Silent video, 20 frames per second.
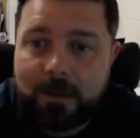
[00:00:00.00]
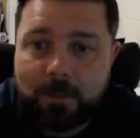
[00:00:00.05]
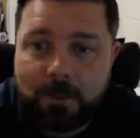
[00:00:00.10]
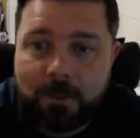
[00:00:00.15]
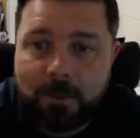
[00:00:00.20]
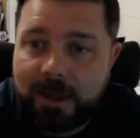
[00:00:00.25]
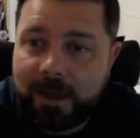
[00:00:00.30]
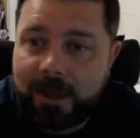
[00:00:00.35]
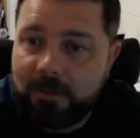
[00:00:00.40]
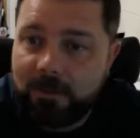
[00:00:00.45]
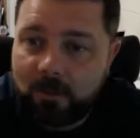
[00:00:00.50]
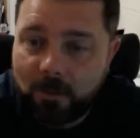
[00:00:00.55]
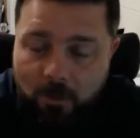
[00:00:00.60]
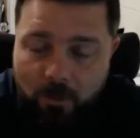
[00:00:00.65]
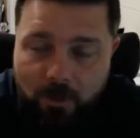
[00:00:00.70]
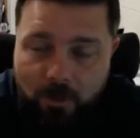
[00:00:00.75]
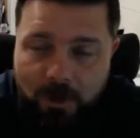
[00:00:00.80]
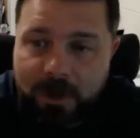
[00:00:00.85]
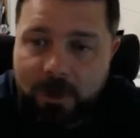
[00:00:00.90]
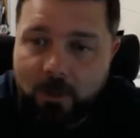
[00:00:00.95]
played
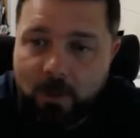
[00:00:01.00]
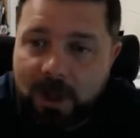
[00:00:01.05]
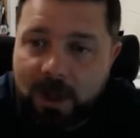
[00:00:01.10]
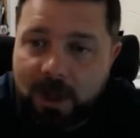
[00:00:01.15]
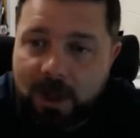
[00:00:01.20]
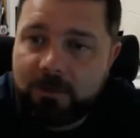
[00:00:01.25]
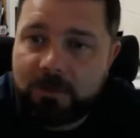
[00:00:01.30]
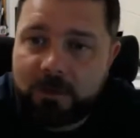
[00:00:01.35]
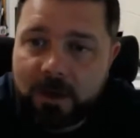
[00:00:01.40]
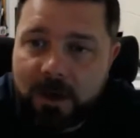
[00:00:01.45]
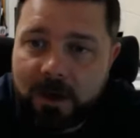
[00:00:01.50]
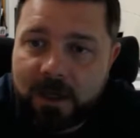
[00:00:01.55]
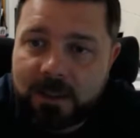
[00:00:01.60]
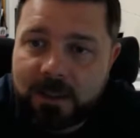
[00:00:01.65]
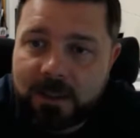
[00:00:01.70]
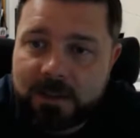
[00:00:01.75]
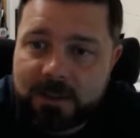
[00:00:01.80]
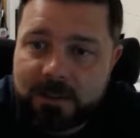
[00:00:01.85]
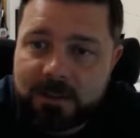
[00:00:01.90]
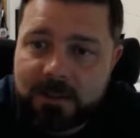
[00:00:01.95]
really well for
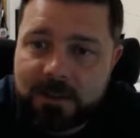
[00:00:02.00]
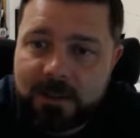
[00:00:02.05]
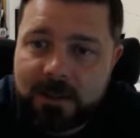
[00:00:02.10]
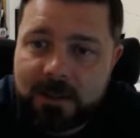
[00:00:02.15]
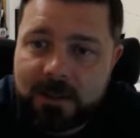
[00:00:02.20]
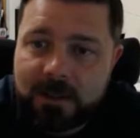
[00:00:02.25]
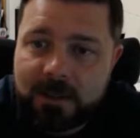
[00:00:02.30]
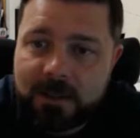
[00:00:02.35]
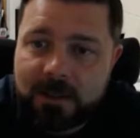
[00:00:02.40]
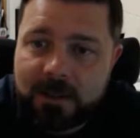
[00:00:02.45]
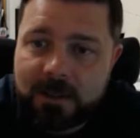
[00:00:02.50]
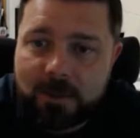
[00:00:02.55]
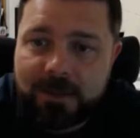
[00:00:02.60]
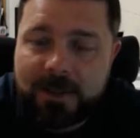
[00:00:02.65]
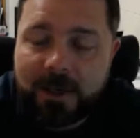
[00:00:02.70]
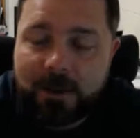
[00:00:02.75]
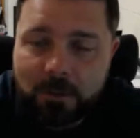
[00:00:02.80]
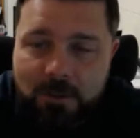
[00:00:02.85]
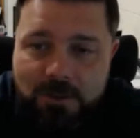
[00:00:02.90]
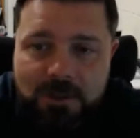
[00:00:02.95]
us, uh, but
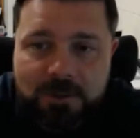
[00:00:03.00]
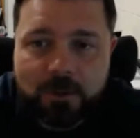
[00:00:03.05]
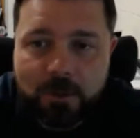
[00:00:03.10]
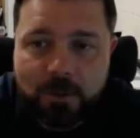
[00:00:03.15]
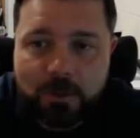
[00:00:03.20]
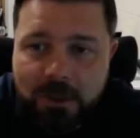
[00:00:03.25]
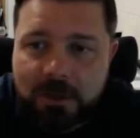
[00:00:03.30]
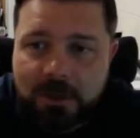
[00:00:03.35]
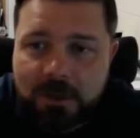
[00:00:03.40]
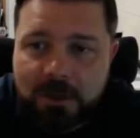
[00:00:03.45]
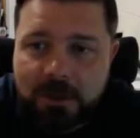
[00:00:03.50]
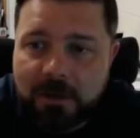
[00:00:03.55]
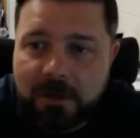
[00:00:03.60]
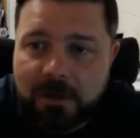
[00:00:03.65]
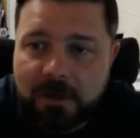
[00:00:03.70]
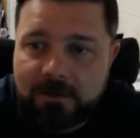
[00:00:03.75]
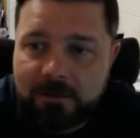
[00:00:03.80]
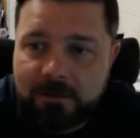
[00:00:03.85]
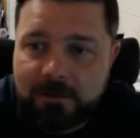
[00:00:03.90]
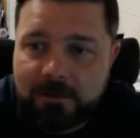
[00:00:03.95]
they were just really good.
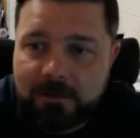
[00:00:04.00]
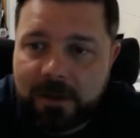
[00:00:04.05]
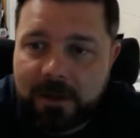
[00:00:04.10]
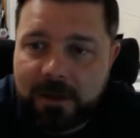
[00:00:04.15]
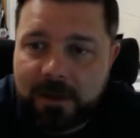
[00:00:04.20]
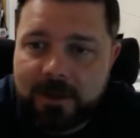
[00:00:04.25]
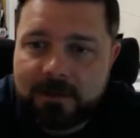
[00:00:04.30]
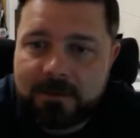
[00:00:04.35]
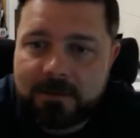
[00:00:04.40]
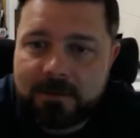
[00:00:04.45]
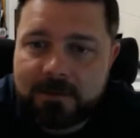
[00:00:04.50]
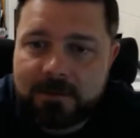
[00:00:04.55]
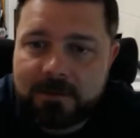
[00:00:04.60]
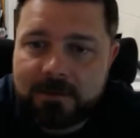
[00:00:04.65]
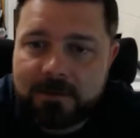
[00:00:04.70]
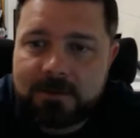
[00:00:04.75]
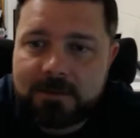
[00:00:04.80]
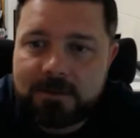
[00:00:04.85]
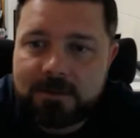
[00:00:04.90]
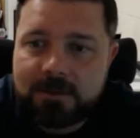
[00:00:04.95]
And
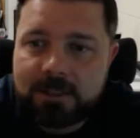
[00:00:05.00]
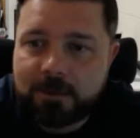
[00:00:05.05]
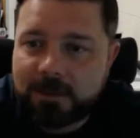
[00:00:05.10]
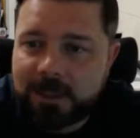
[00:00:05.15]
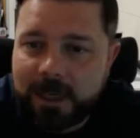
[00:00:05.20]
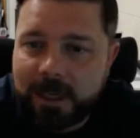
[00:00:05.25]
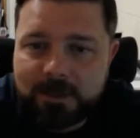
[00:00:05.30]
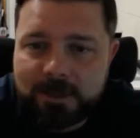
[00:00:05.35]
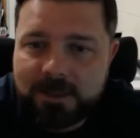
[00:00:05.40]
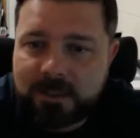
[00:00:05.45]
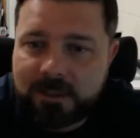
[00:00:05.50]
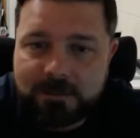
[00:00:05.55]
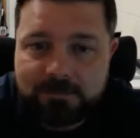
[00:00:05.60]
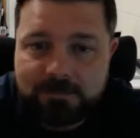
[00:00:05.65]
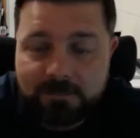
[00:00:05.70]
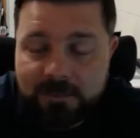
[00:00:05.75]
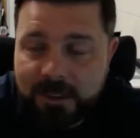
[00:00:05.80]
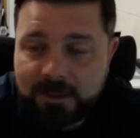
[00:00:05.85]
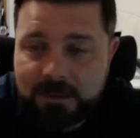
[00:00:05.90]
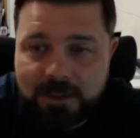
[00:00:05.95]
sometimes it's
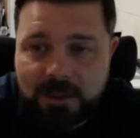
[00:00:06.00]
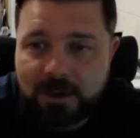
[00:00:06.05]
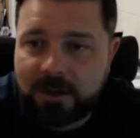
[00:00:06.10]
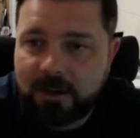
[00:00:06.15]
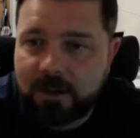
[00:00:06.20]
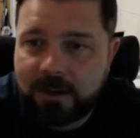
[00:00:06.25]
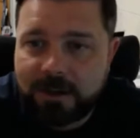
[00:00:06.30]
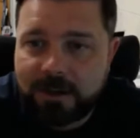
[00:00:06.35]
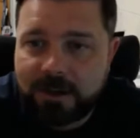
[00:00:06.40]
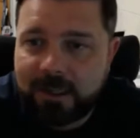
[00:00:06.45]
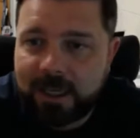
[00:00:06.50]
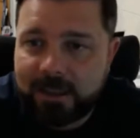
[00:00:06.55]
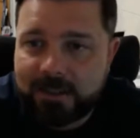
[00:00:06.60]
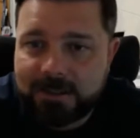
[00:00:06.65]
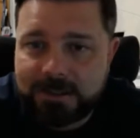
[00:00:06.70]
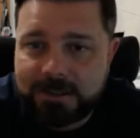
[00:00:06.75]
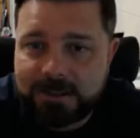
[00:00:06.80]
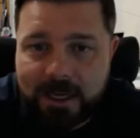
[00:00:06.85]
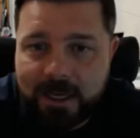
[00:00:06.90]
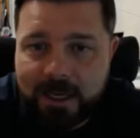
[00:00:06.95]
it's good to look at that
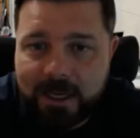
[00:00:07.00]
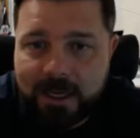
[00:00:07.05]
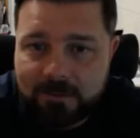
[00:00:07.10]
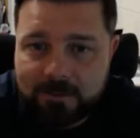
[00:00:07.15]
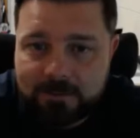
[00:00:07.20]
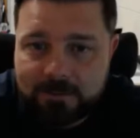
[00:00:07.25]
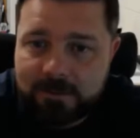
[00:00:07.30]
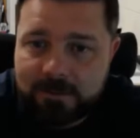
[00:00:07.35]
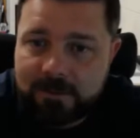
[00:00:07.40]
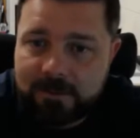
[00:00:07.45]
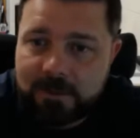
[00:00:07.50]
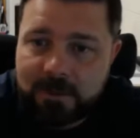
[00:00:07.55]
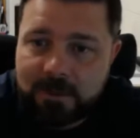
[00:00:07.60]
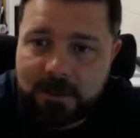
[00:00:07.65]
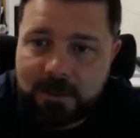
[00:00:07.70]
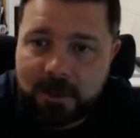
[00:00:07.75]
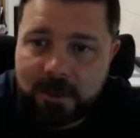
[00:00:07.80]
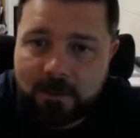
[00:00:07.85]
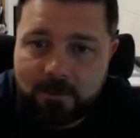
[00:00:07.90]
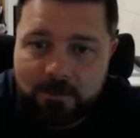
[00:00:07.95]
and say,
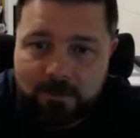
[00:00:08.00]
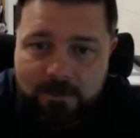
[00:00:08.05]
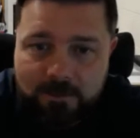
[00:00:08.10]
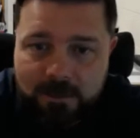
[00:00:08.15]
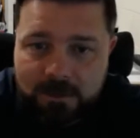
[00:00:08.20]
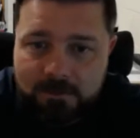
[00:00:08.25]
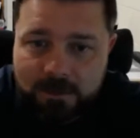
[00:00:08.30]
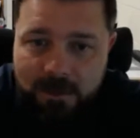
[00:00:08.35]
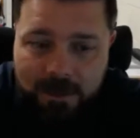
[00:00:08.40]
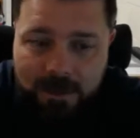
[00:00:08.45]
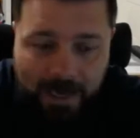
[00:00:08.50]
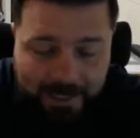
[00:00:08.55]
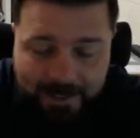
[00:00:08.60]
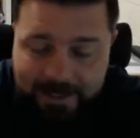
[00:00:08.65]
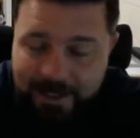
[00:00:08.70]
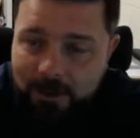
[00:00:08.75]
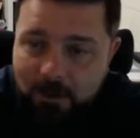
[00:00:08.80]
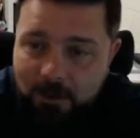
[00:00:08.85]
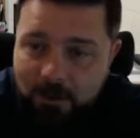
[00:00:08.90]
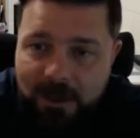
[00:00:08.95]
you know, I
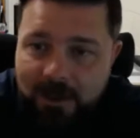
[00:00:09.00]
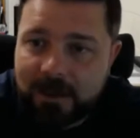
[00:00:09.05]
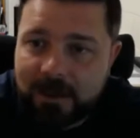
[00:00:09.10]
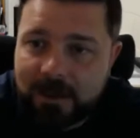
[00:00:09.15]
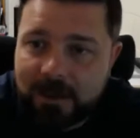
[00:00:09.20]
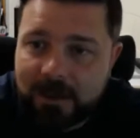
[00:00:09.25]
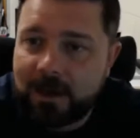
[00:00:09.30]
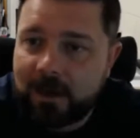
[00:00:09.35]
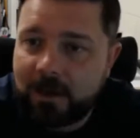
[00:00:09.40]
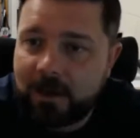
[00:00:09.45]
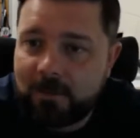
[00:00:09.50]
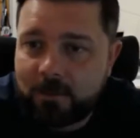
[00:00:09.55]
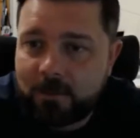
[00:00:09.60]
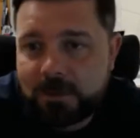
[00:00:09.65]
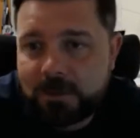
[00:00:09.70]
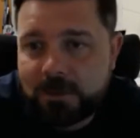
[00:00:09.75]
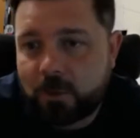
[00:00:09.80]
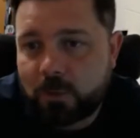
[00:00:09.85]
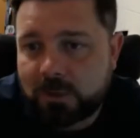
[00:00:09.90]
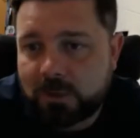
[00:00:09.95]
think we can get there. We
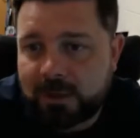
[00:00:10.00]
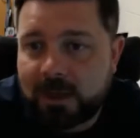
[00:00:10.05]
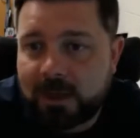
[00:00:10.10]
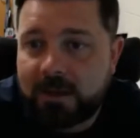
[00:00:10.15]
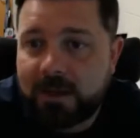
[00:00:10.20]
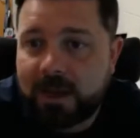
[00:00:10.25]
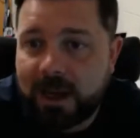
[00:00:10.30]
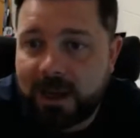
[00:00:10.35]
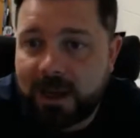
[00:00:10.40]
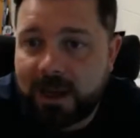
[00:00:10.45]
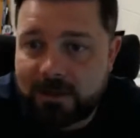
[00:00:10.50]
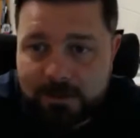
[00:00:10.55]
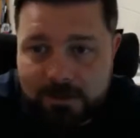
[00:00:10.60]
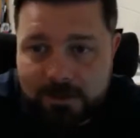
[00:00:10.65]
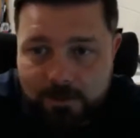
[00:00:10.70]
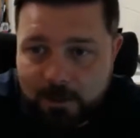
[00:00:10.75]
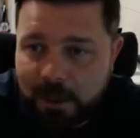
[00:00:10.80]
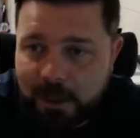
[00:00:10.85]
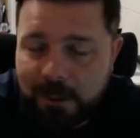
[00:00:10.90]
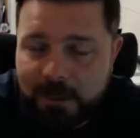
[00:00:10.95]
just weren't there yet.
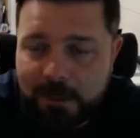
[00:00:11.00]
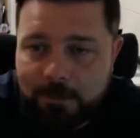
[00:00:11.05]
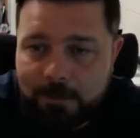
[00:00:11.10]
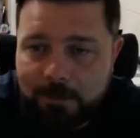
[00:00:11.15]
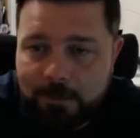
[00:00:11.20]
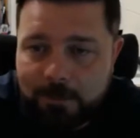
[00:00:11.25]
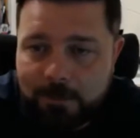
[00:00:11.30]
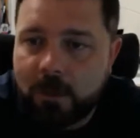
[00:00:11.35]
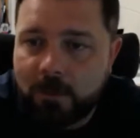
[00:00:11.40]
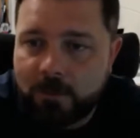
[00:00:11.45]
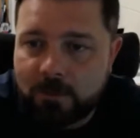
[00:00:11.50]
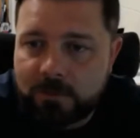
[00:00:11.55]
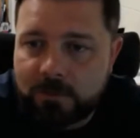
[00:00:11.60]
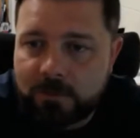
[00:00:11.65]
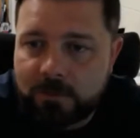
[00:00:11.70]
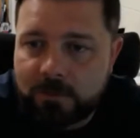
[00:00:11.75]
We got to keep going.